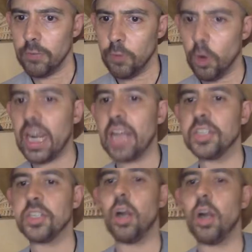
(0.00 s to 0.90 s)
before I got
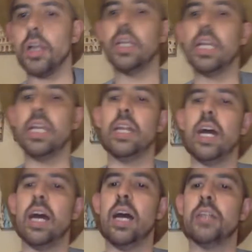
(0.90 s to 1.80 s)
started in
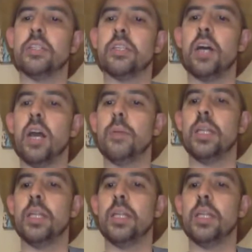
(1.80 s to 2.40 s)
Tom and,